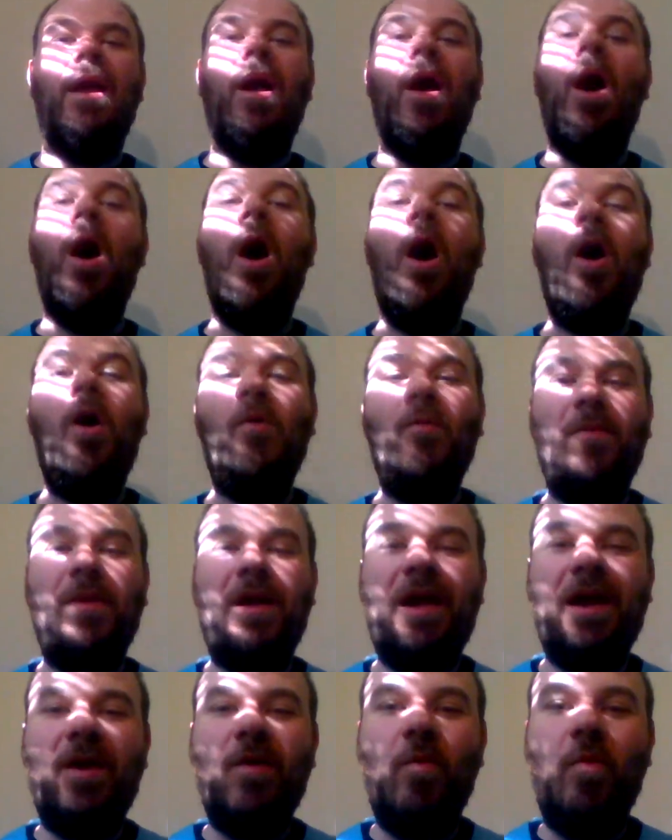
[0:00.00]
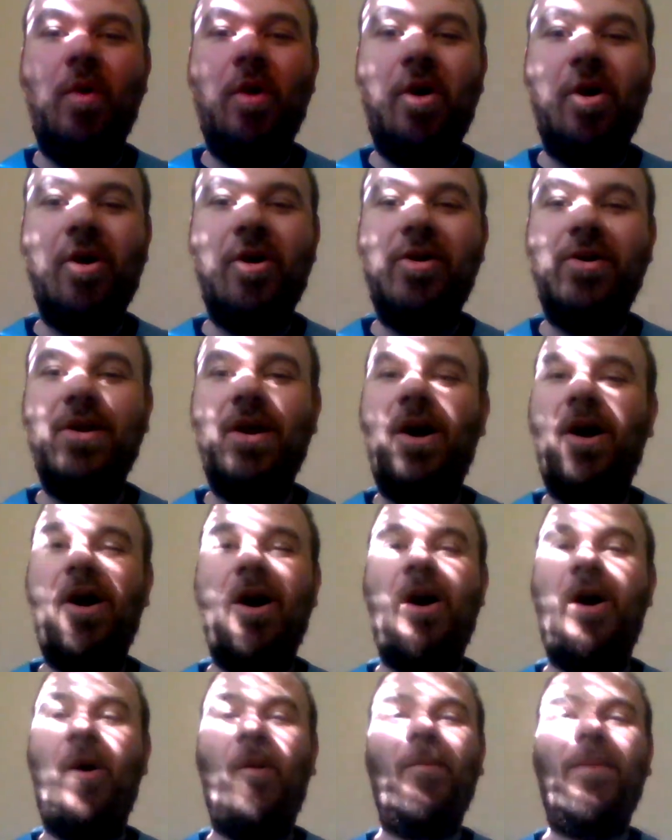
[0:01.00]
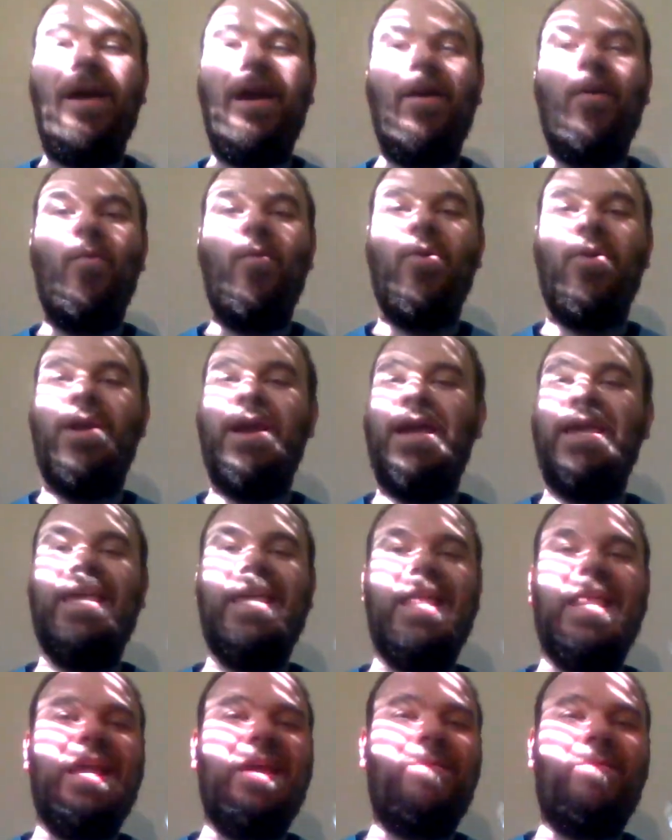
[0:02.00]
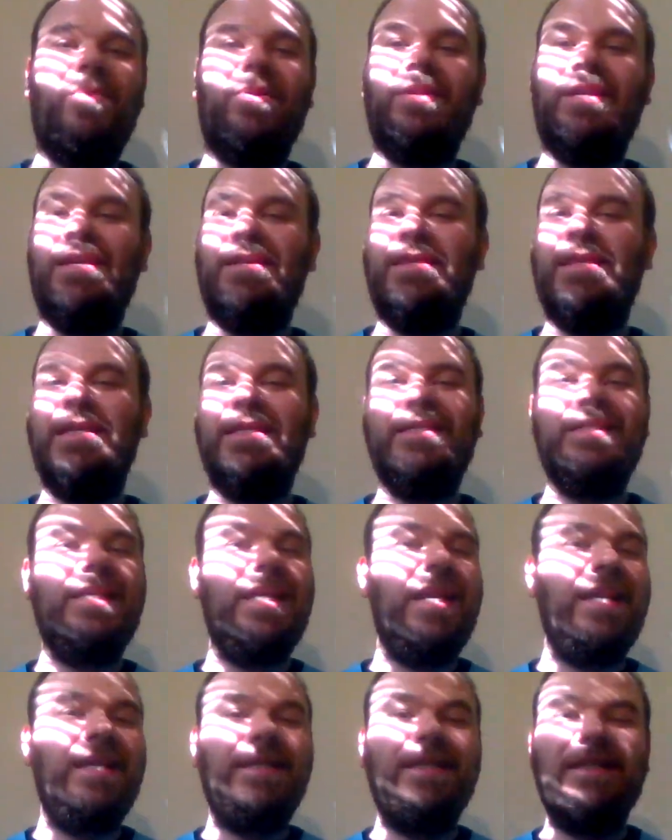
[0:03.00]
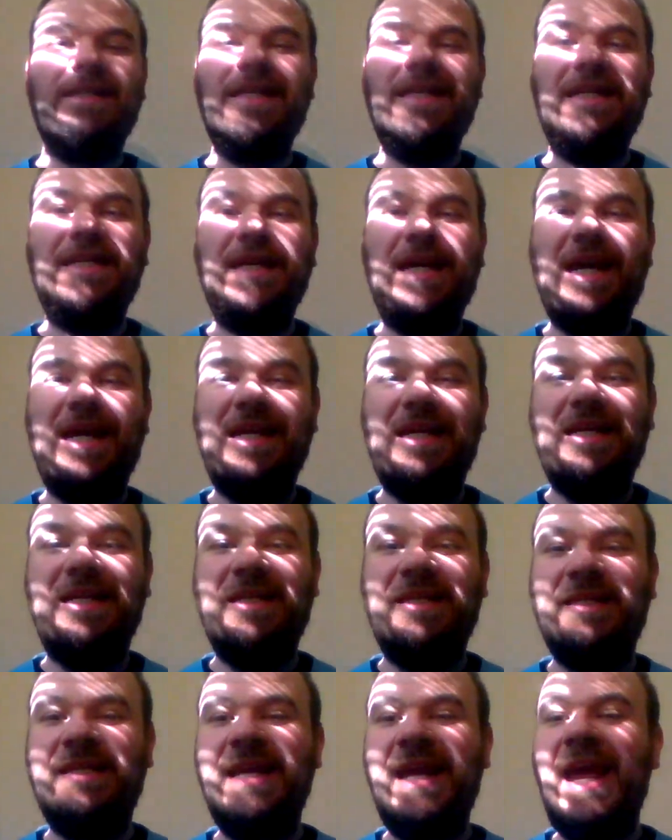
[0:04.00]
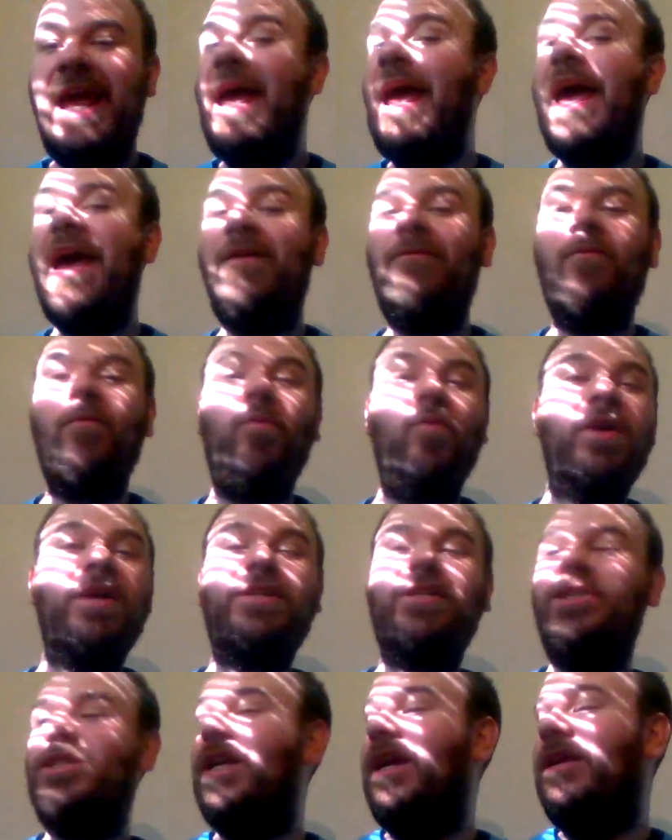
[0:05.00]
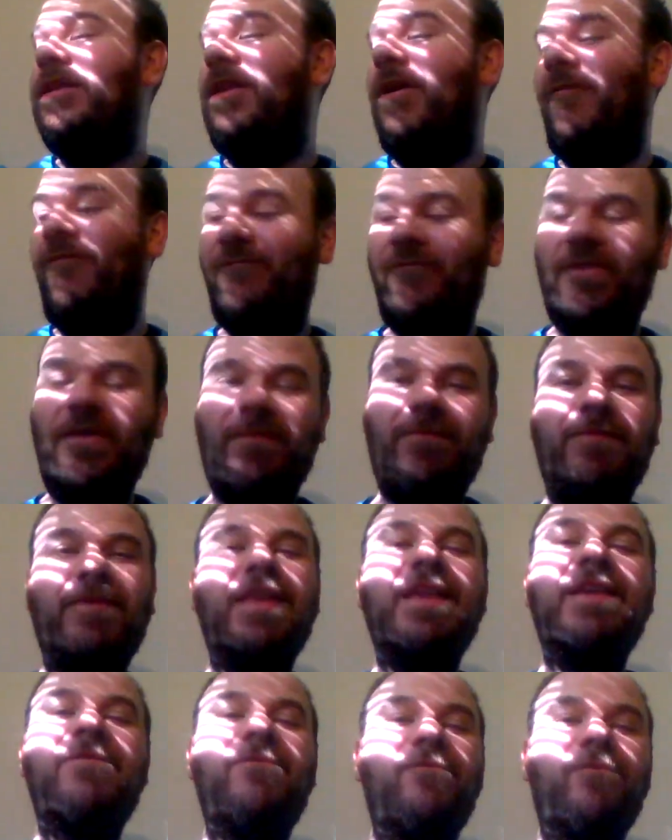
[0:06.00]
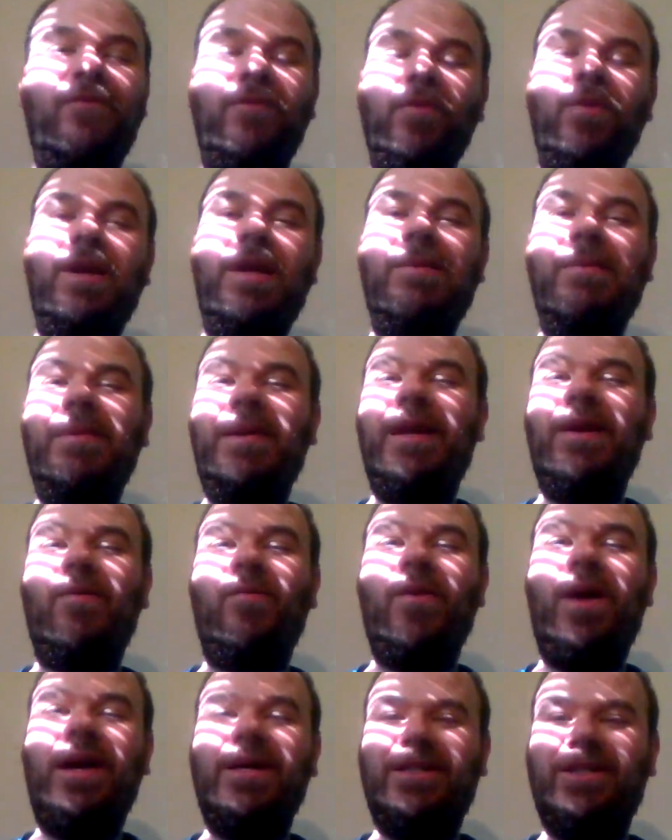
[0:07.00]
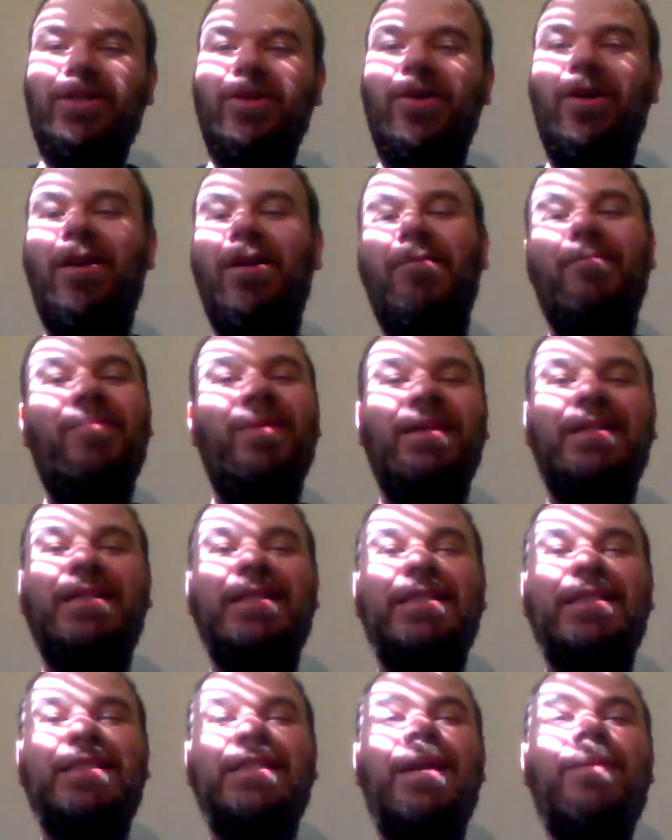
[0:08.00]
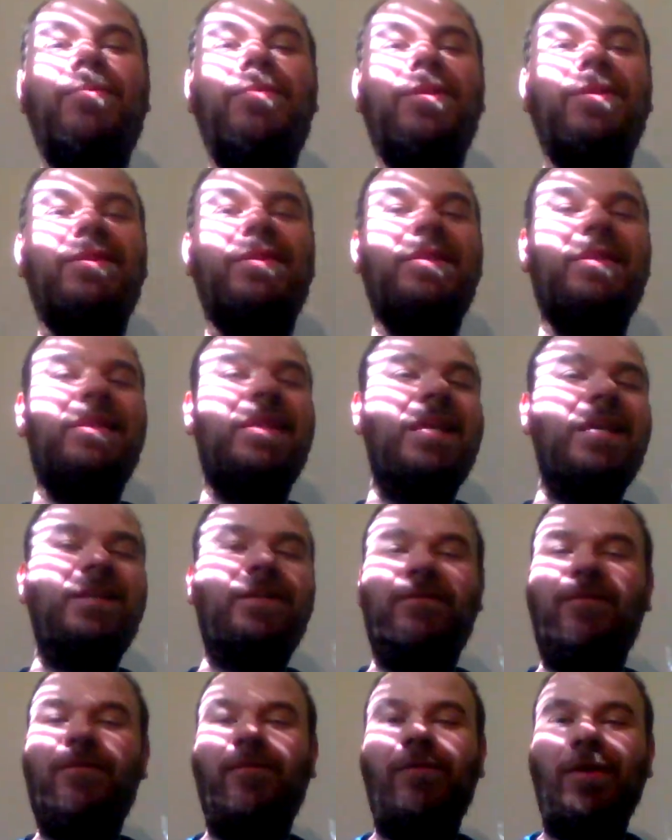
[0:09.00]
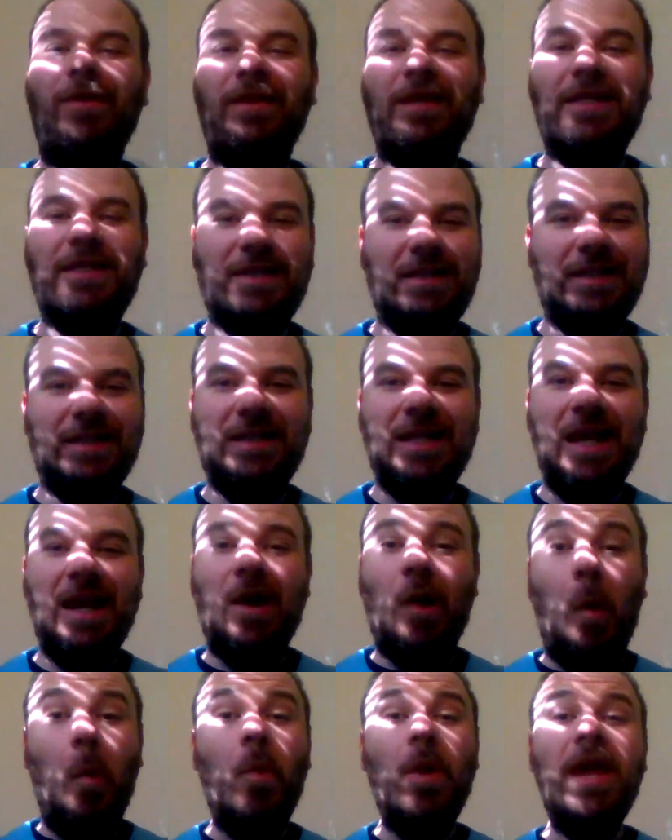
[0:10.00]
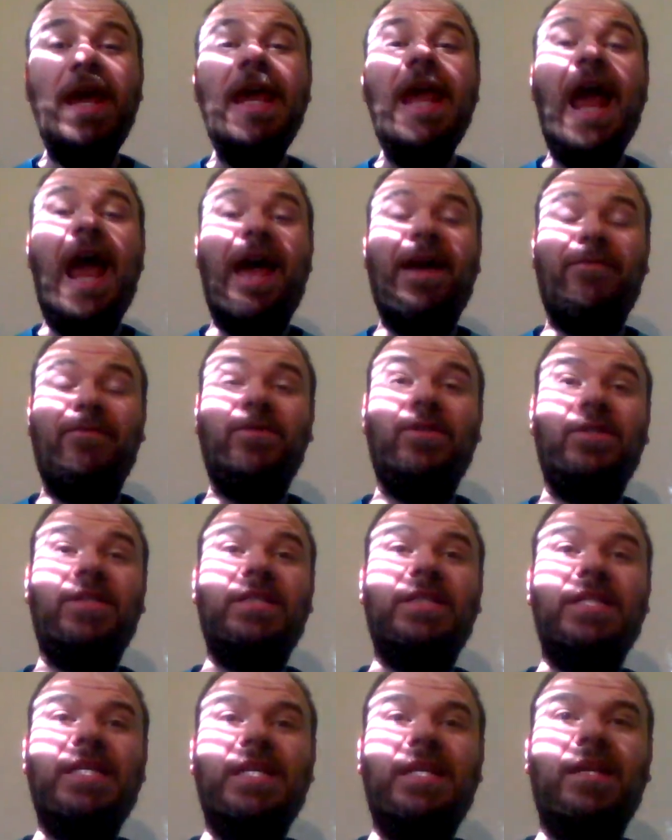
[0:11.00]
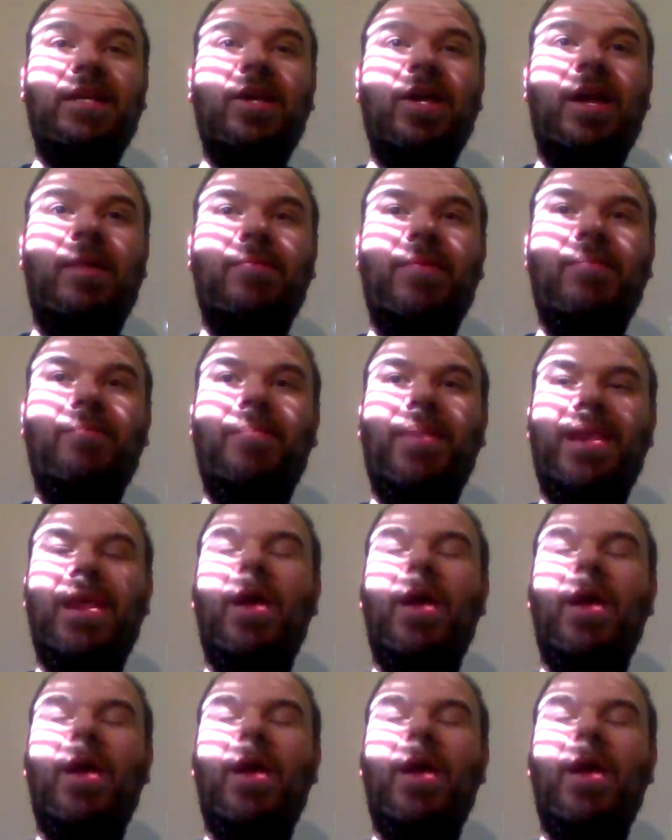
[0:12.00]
Oh my word, oh my word, I cannot believe this. Tennessee Titans have reached the 53 man roster, but some of these releases we haven't seen coming. But